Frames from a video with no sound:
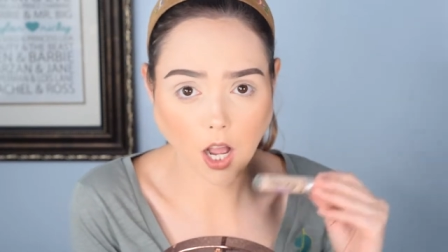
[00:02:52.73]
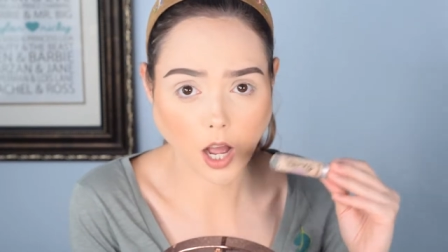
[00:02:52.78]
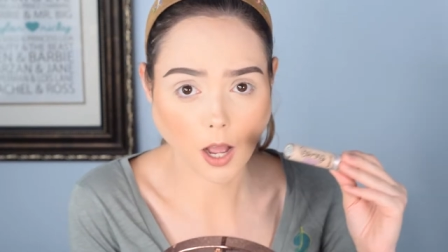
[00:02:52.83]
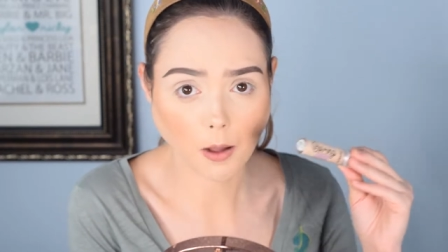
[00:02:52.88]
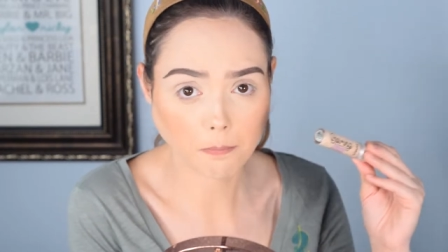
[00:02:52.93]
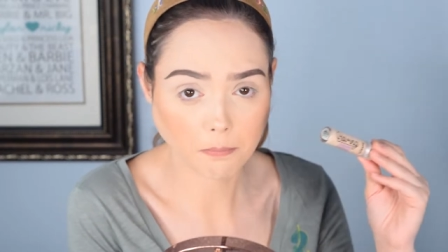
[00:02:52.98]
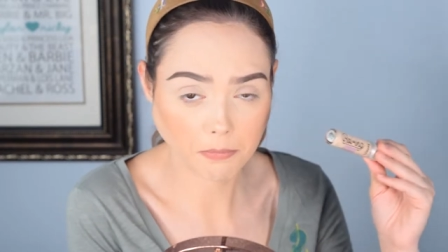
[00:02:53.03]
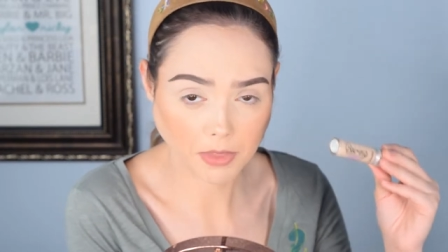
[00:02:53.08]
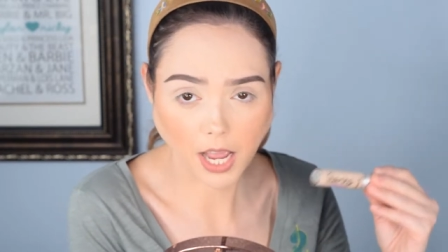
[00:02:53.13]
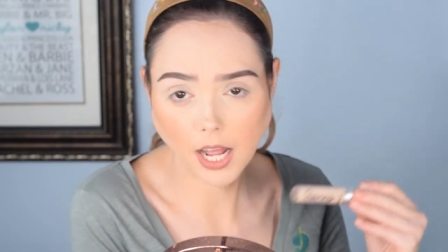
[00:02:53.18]

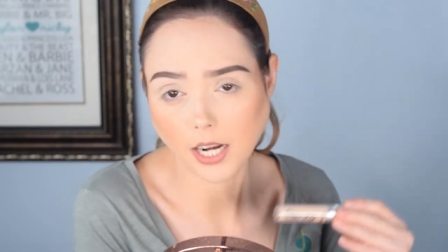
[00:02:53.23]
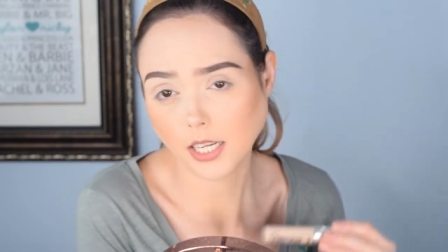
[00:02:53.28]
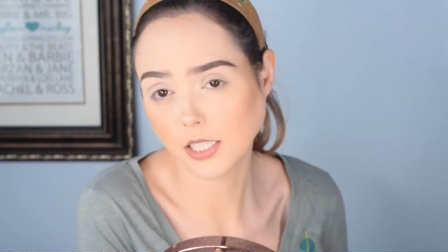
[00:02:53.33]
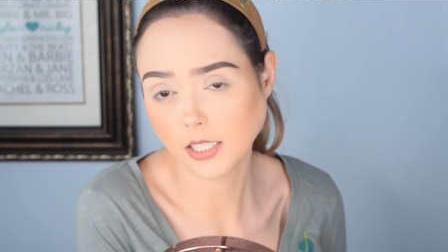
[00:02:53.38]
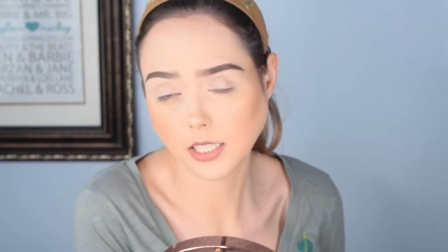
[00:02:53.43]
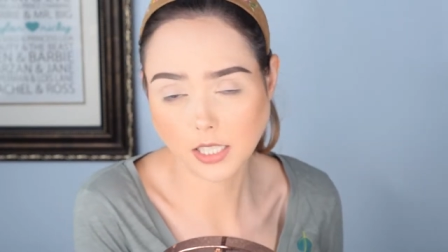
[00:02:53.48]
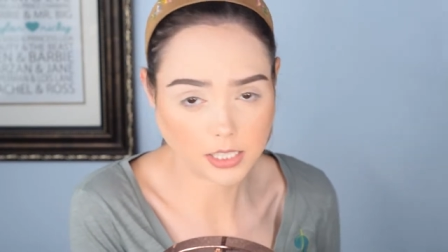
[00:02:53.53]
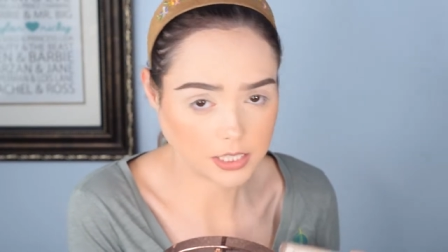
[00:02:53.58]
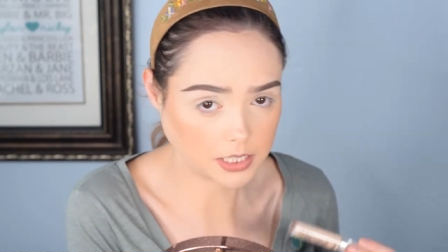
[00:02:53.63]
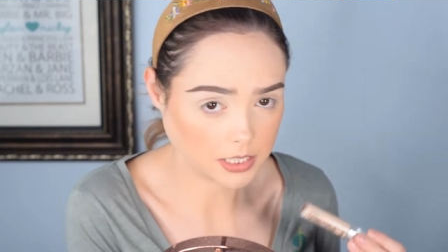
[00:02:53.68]
Um, that
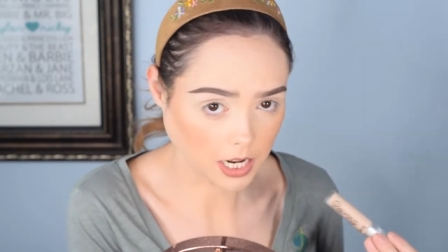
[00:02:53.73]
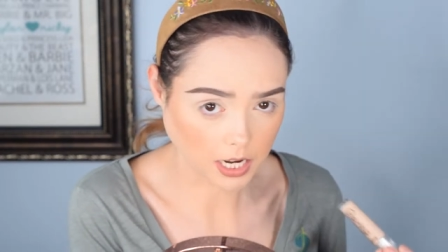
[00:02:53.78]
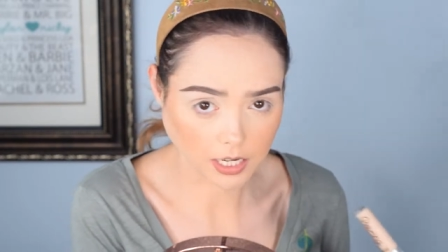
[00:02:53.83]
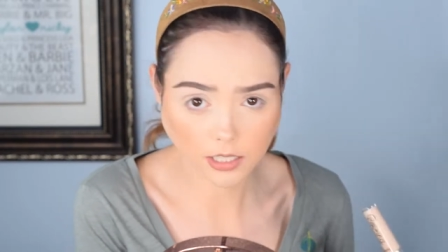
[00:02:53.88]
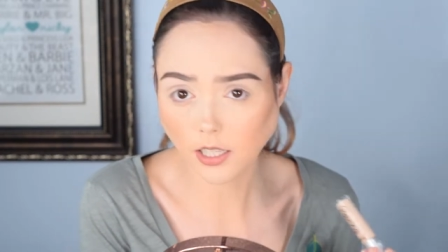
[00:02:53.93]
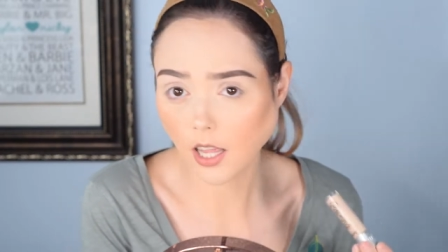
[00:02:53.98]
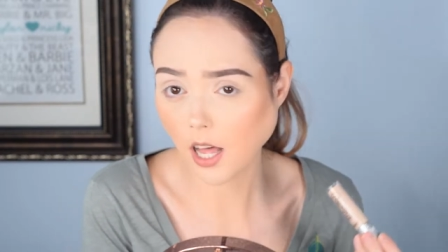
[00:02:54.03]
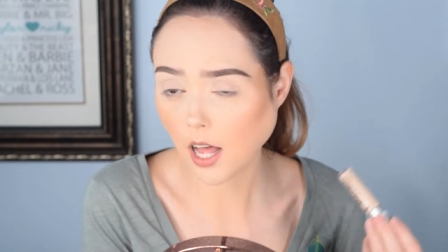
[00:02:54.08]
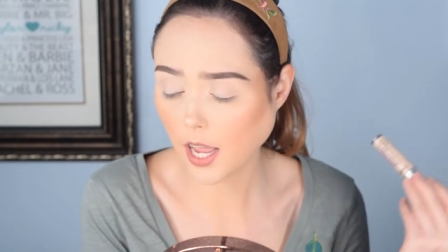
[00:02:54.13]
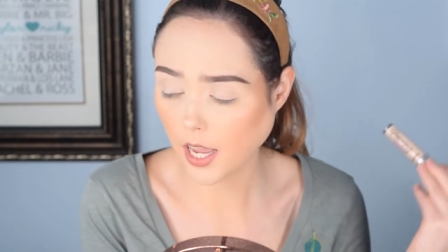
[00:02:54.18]
is, it's not
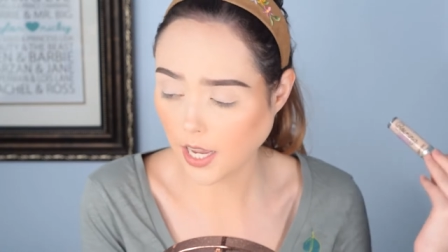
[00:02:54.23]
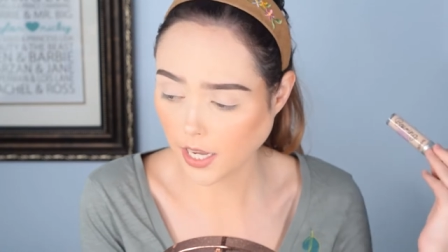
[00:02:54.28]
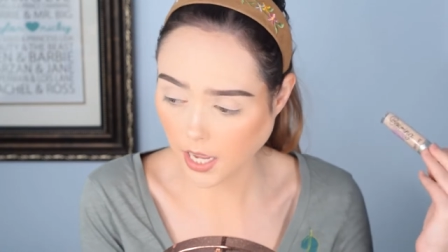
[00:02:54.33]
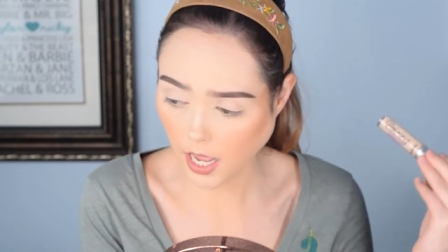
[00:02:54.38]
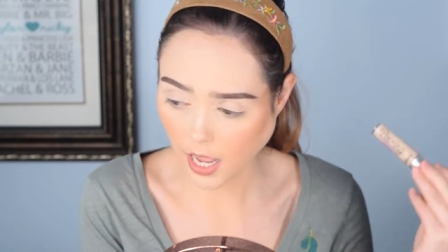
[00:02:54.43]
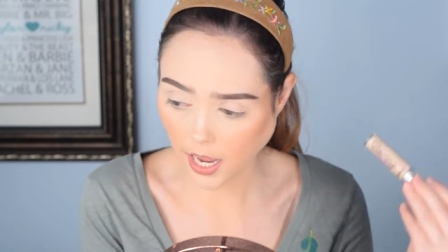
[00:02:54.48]
a lie.